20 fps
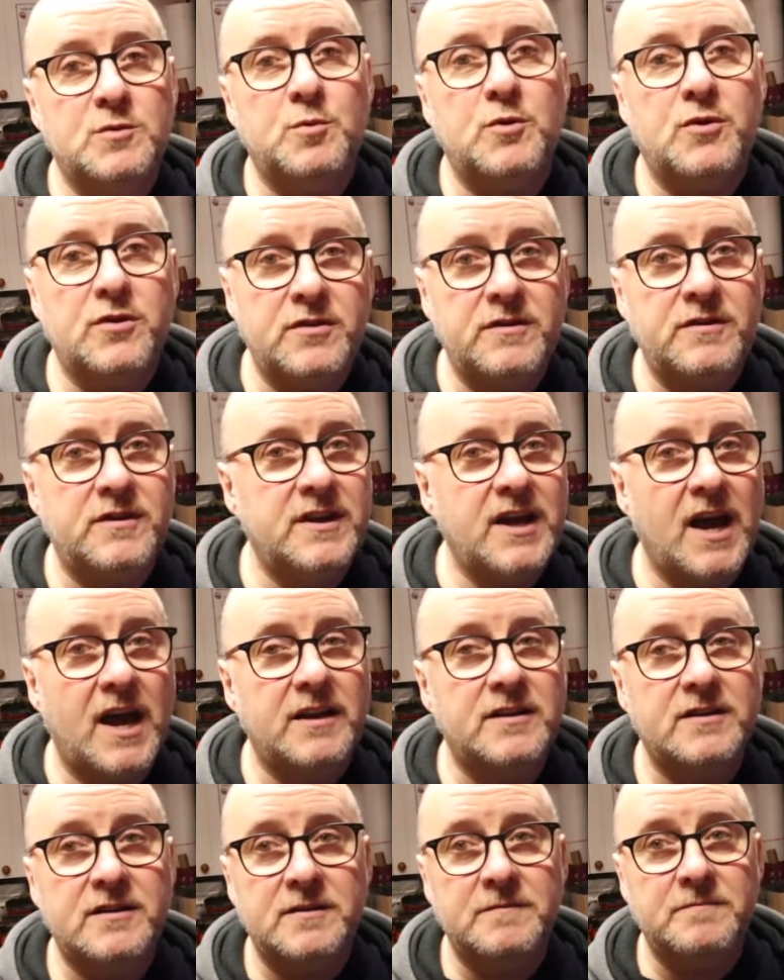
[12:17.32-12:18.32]
worth it in the
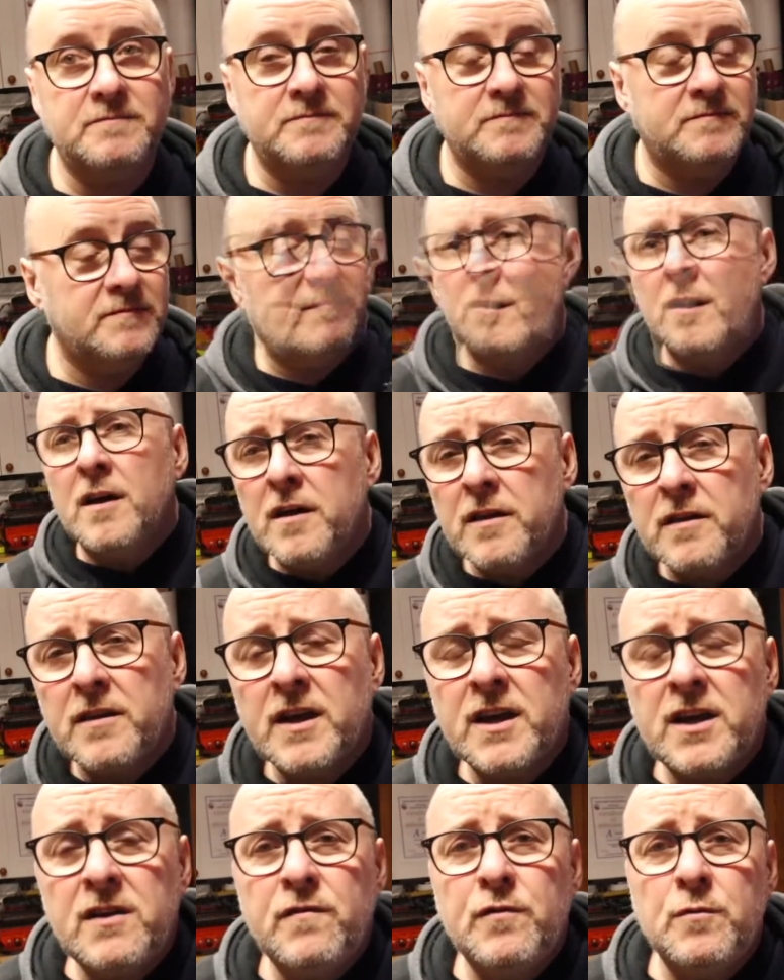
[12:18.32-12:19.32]
end.
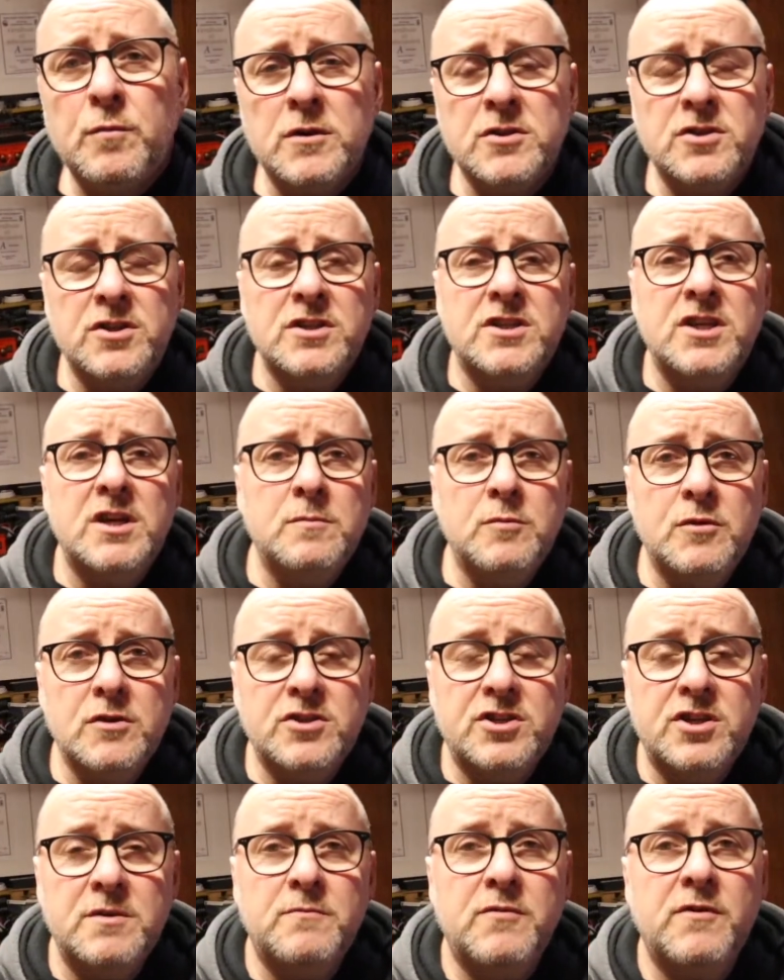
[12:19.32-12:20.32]
Thank you for watching T-Bully
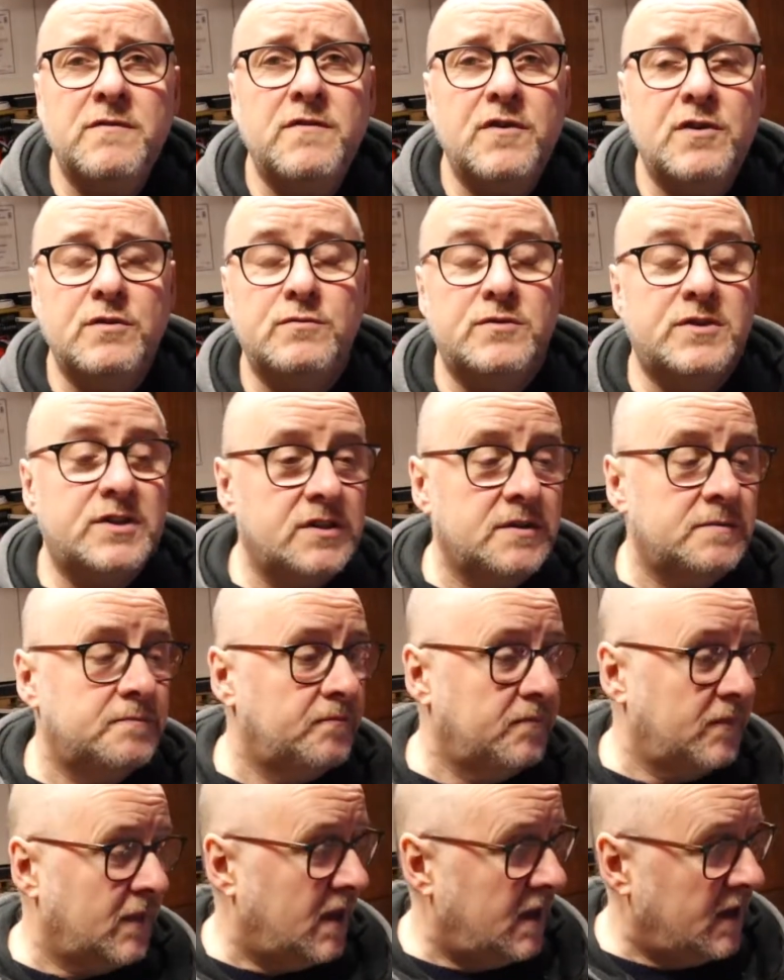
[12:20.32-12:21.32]
Sheep Reviews.
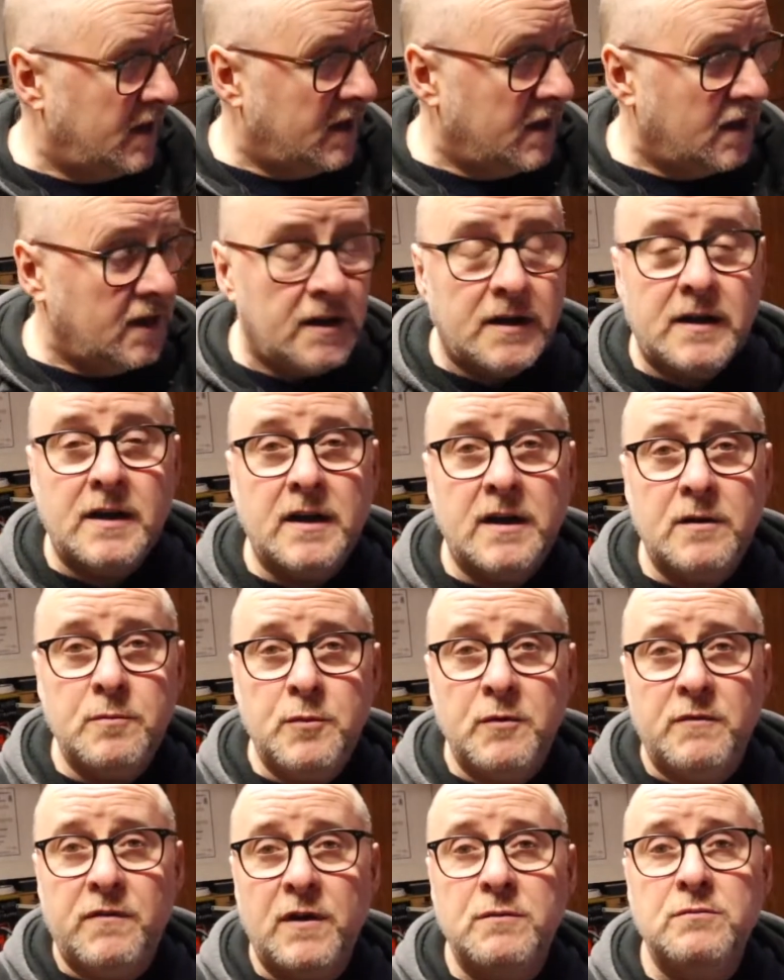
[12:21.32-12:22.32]
I hope
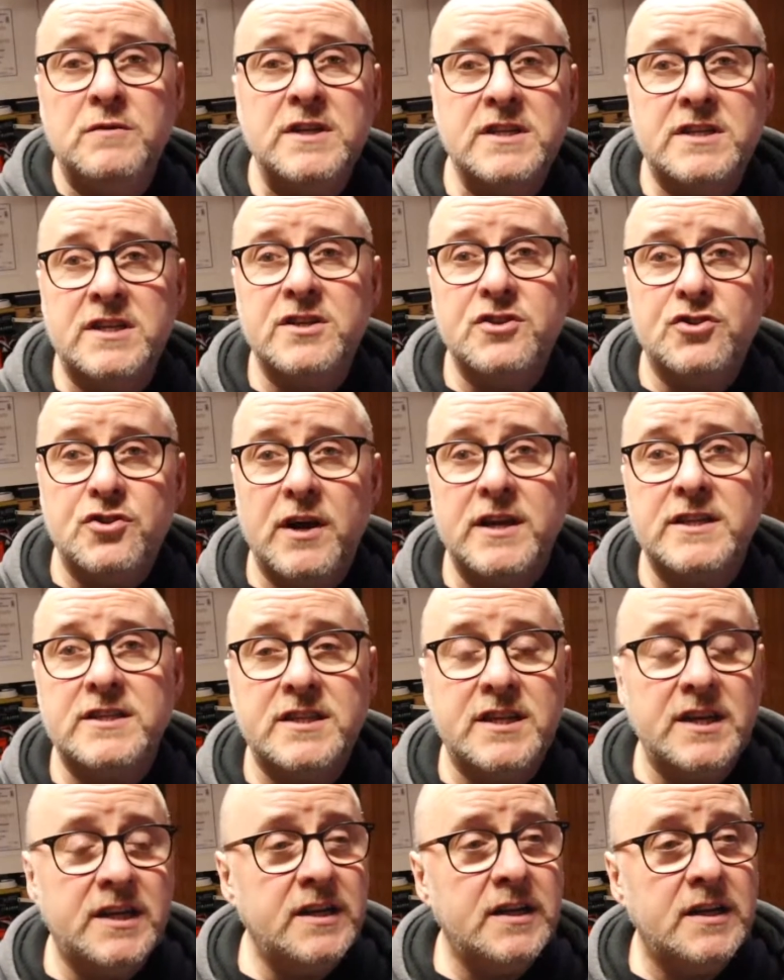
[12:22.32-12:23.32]
you found this
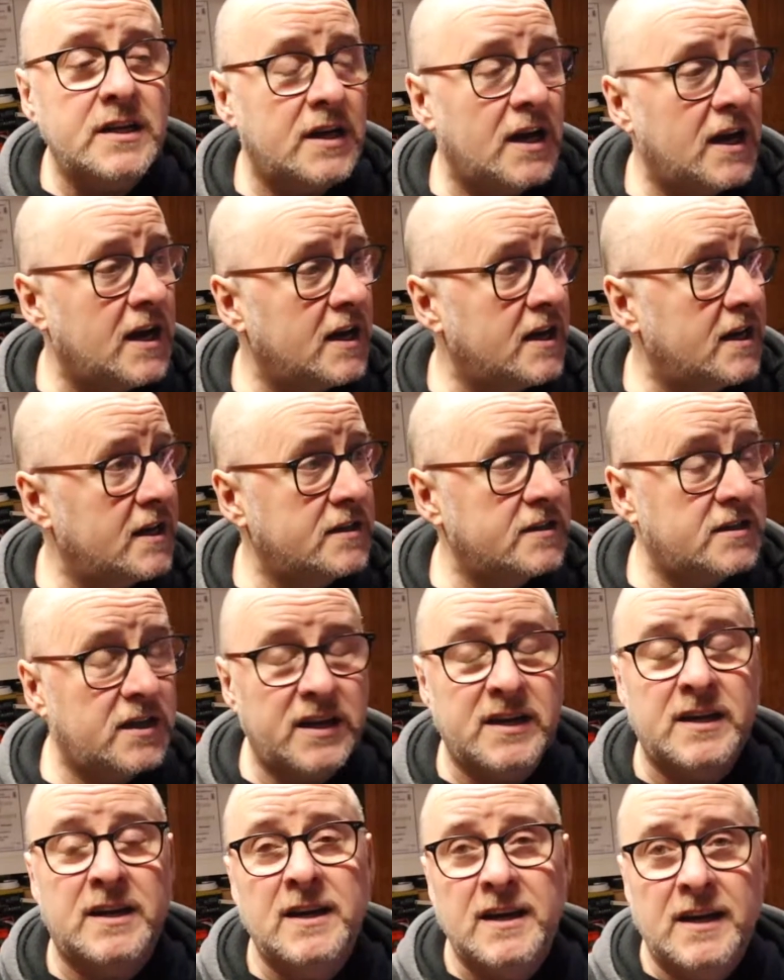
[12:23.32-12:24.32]
interesting, and
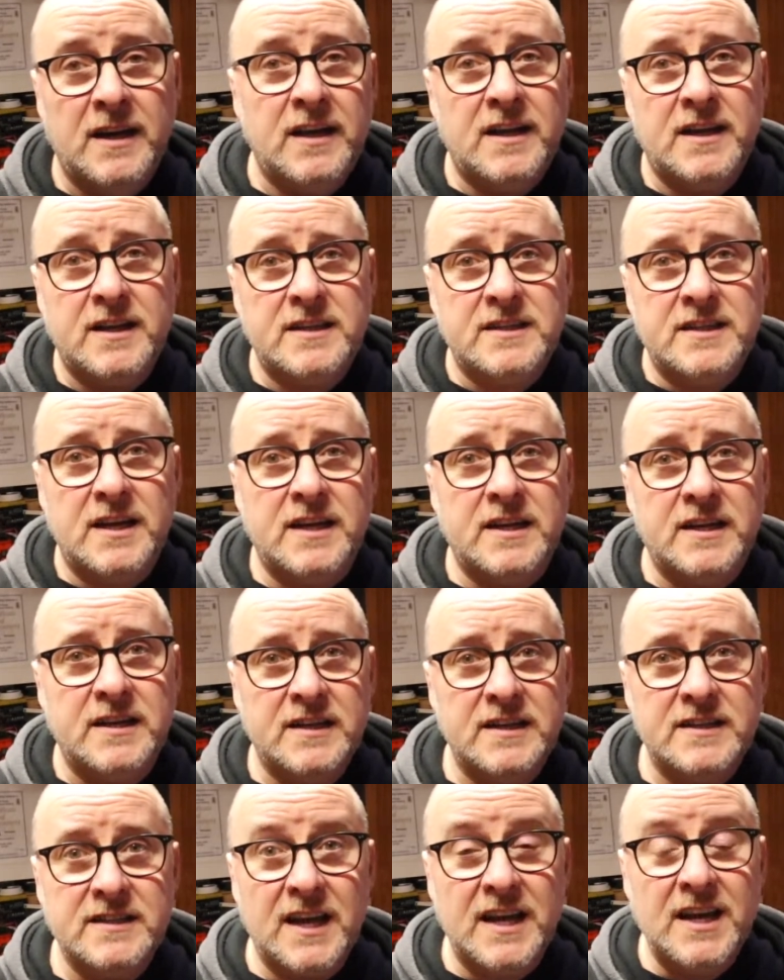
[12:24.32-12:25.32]
like I said,
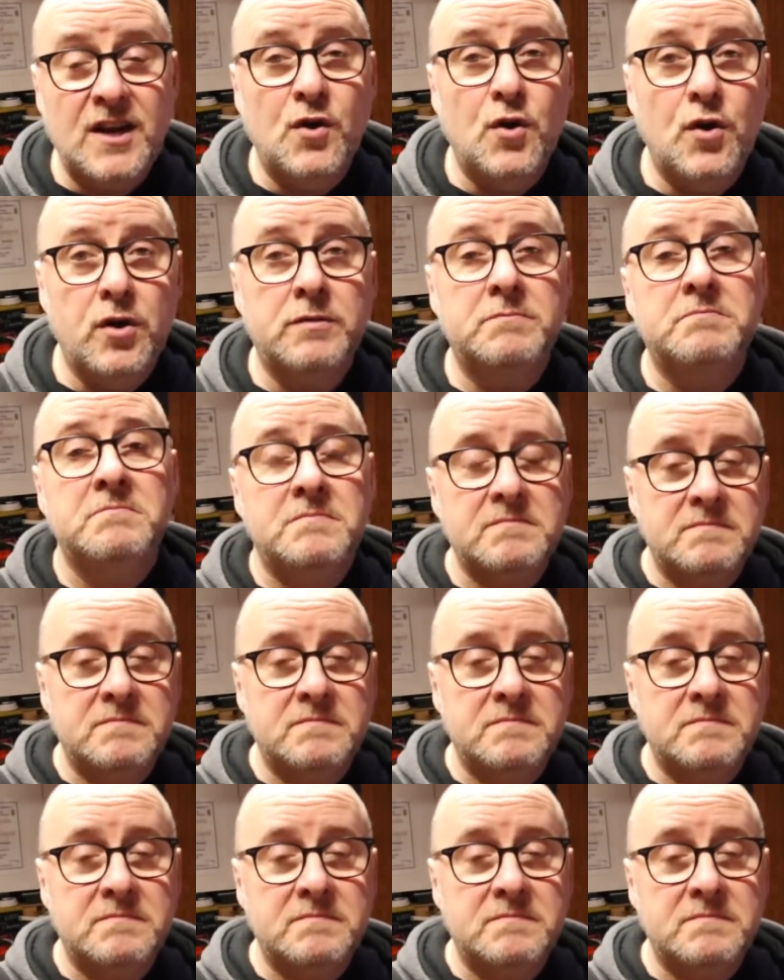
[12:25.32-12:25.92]
as I learn,